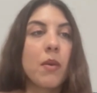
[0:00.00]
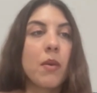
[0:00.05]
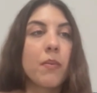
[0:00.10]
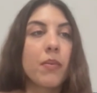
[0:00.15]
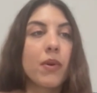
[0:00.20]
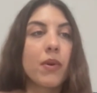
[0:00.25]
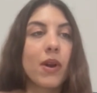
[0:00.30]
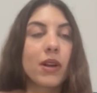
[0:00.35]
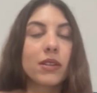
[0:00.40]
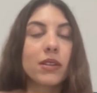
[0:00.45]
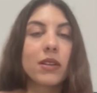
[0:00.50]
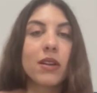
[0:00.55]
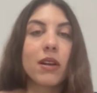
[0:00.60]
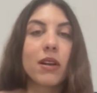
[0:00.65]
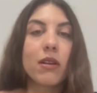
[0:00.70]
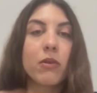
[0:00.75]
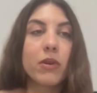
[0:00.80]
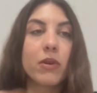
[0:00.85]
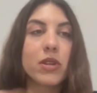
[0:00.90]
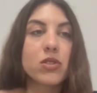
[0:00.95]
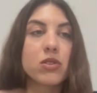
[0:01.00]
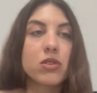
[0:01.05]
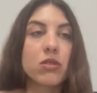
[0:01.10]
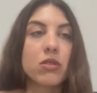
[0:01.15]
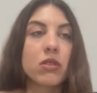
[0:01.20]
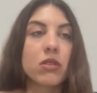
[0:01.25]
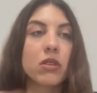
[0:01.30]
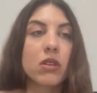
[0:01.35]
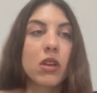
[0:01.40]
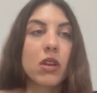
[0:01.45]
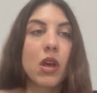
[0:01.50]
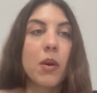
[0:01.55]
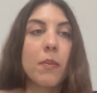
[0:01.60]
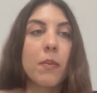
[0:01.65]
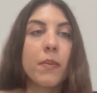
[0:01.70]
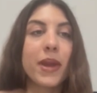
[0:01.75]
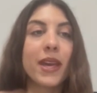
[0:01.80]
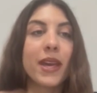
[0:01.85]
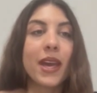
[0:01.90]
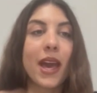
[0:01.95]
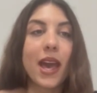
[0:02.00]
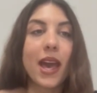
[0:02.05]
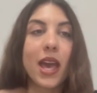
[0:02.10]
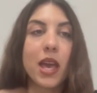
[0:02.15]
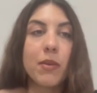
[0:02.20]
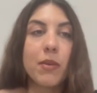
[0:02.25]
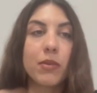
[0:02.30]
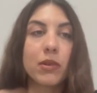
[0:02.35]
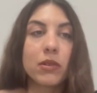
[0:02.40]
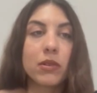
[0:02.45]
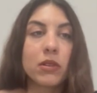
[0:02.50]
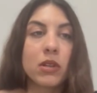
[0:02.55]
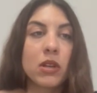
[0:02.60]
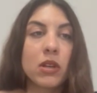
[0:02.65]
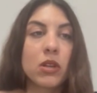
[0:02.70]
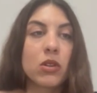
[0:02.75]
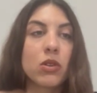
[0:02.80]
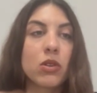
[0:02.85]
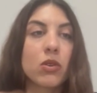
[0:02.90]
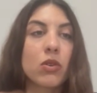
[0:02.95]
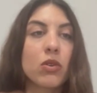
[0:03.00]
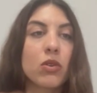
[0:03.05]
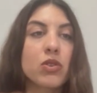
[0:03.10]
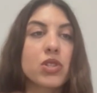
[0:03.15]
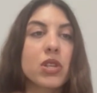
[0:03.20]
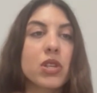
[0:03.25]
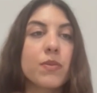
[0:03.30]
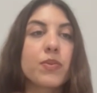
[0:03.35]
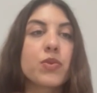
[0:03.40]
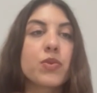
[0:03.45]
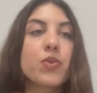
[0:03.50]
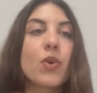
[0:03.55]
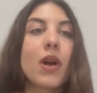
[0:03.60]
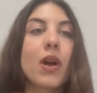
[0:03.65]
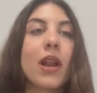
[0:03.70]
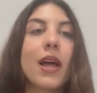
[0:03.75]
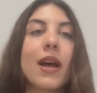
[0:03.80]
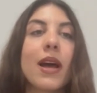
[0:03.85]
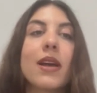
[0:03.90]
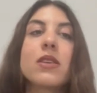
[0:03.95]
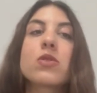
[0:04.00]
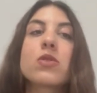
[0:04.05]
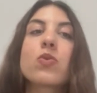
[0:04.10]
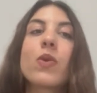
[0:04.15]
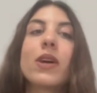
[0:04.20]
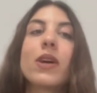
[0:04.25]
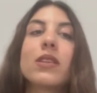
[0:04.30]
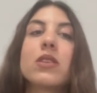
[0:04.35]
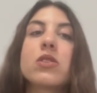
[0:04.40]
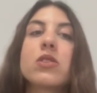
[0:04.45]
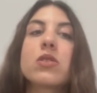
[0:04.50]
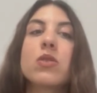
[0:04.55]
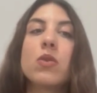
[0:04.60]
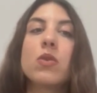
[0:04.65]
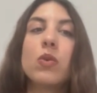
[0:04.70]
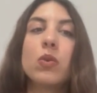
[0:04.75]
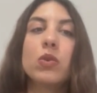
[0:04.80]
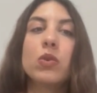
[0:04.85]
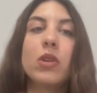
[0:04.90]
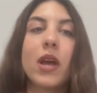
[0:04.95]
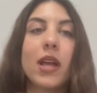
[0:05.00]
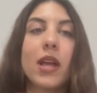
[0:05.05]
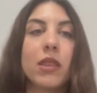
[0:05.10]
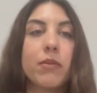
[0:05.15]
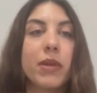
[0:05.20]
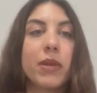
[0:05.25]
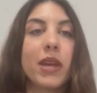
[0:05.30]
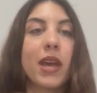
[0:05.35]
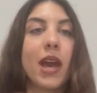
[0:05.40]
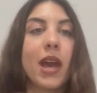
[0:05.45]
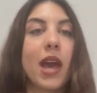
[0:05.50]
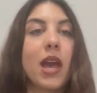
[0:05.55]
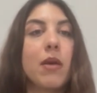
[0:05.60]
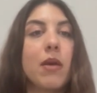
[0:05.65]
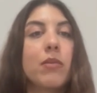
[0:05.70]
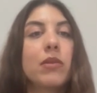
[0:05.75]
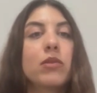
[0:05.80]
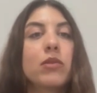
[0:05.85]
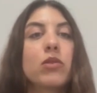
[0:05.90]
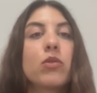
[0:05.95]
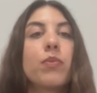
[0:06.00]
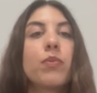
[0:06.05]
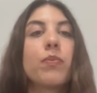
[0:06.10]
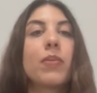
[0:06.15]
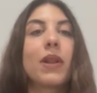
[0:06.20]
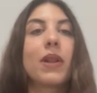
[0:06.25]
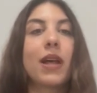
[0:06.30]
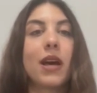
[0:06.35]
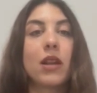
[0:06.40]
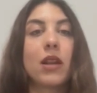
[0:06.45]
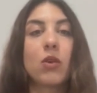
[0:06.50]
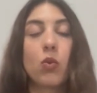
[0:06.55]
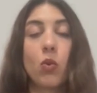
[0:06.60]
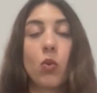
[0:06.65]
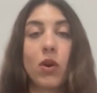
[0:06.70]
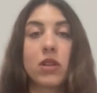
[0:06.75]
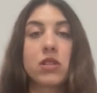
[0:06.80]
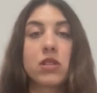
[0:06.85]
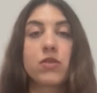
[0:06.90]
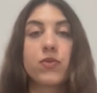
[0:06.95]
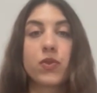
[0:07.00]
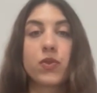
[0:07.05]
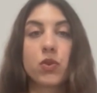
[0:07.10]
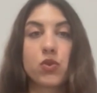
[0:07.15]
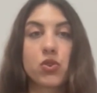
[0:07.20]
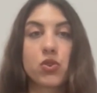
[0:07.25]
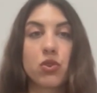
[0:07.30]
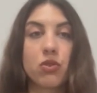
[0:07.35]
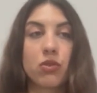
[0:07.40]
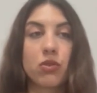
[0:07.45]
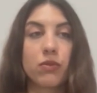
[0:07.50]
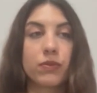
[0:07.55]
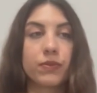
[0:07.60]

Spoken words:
Practical reason, being able to conceptualize what is good and being able to plan one's future.